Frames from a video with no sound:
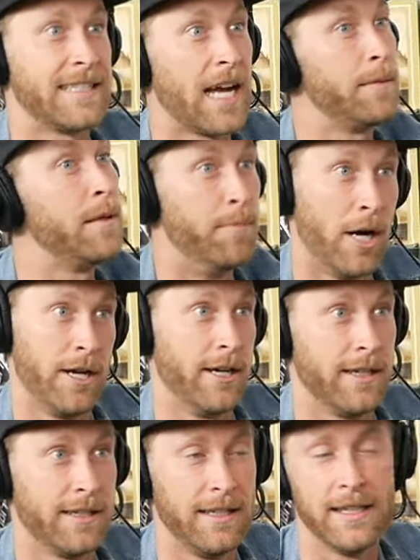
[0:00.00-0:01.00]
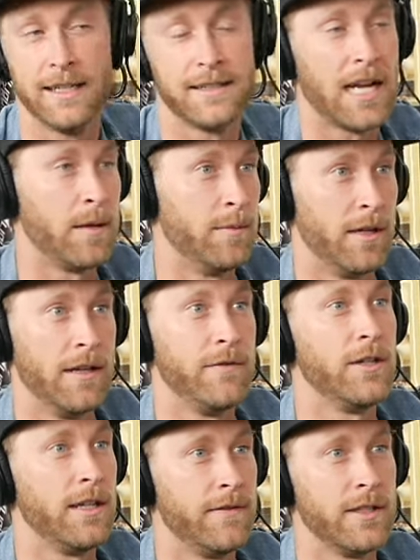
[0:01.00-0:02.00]
got to be butter. Like, yeah. It's got to be butter. If
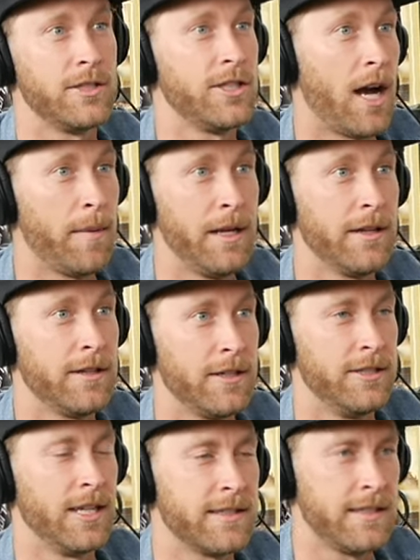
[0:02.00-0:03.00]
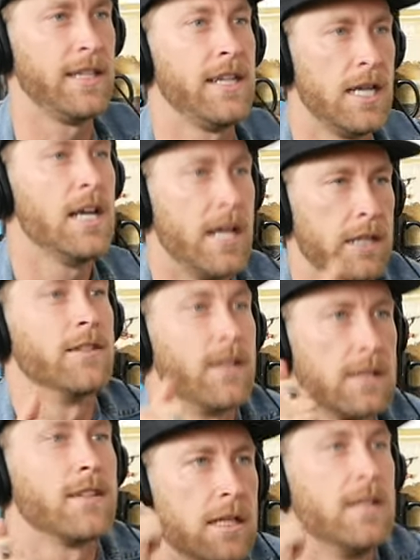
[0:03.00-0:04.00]
you if it's choppy out there on a jet ski and you're
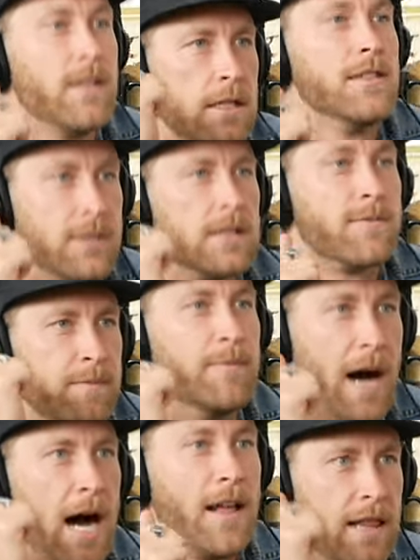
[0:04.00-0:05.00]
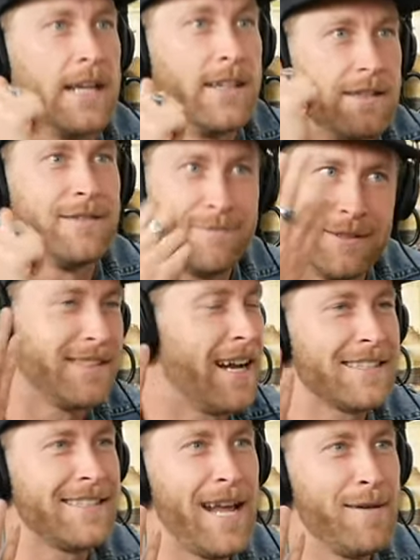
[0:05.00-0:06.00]
like, just, mo like, it's
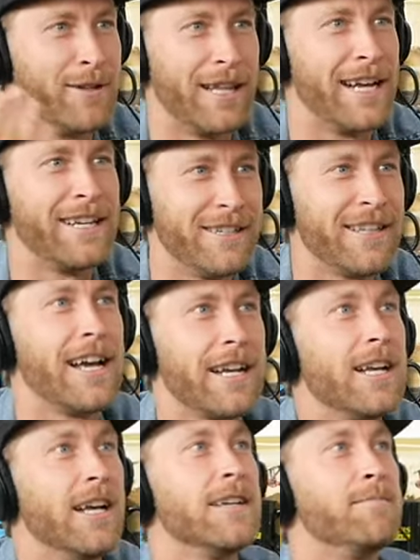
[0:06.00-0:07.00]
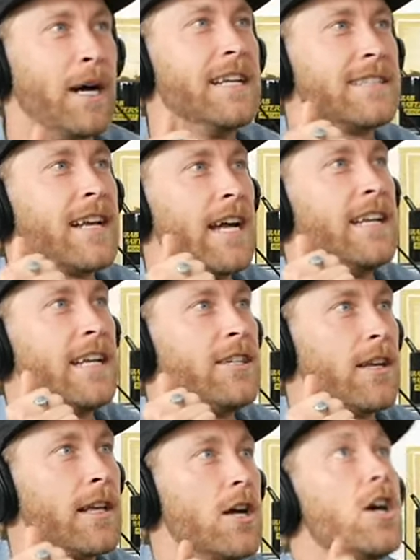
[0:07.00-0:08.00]
not stable. Like, you're like, buddy's cutting in.
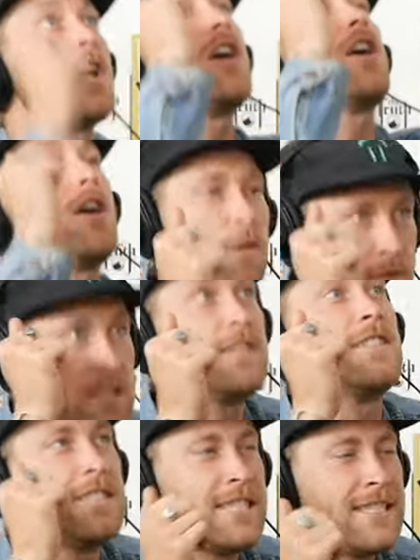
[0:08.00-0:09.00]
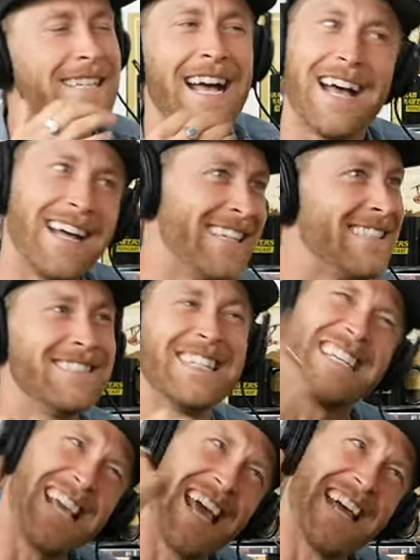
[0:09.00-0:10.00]
You're like, oh, ah,
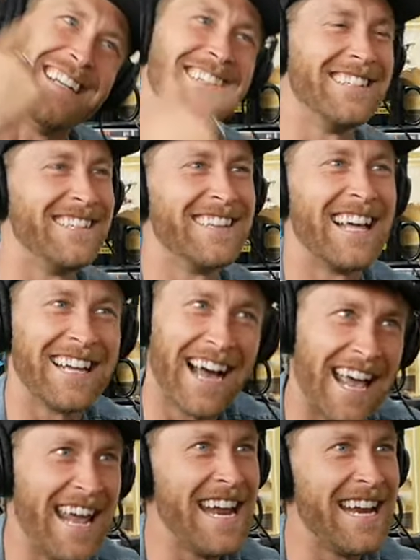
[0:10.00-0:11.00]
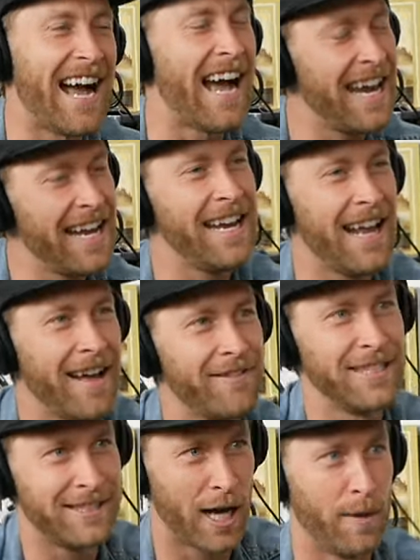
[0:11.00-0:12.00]
again. Like, I hate, I hate having
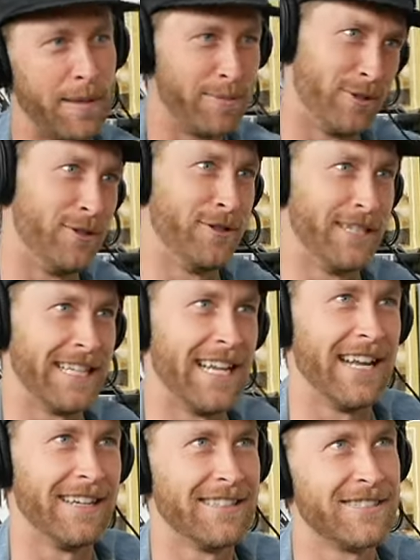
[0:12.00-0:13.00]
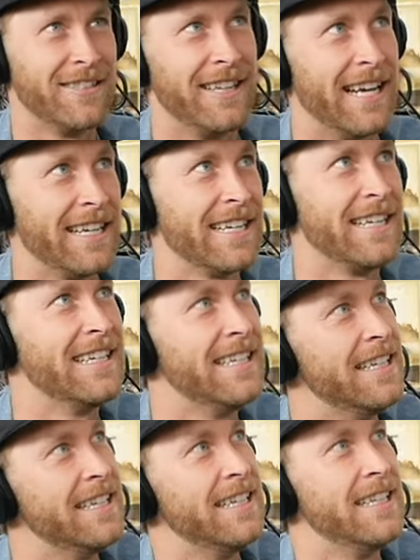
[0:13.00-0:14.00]
to tell people doing it again. So, like,
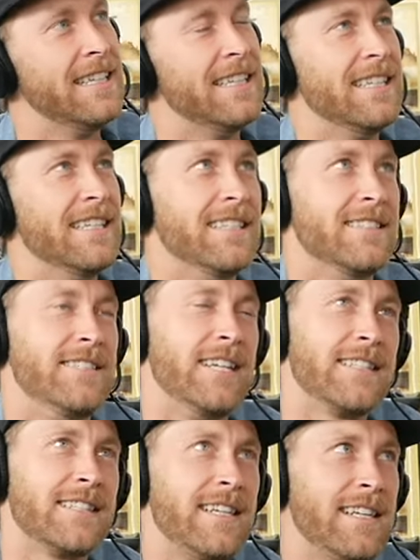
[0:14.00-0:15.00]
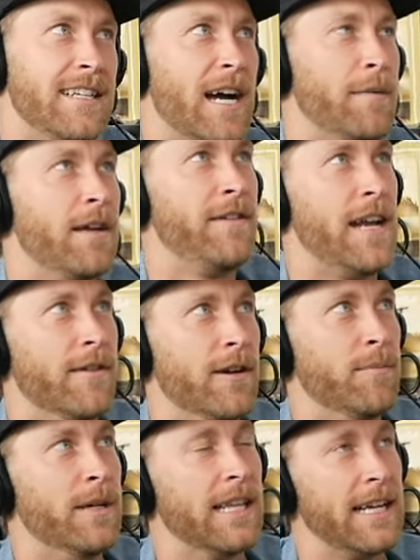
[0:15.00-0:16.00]
jet ski, not my
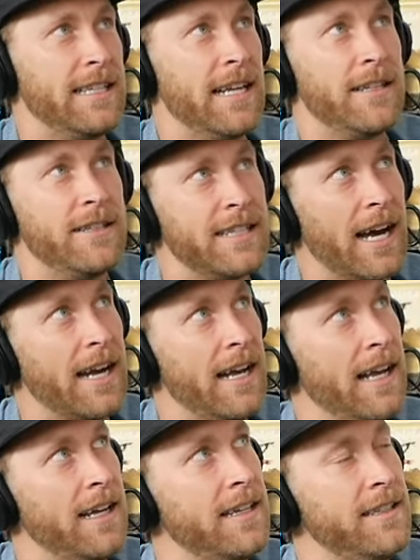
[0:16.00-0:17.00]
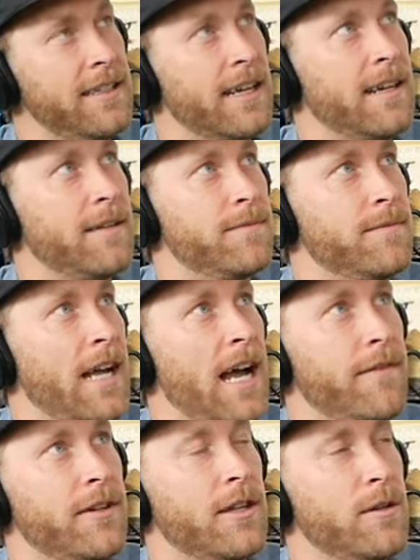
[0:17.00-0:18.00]
favorite, but like, yeah, you gotta, you gotta
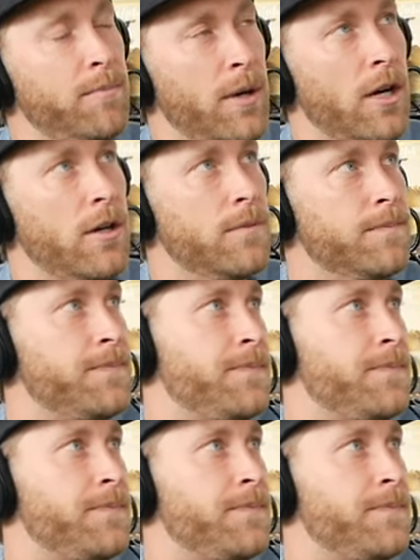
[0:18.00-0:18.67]
have another boat.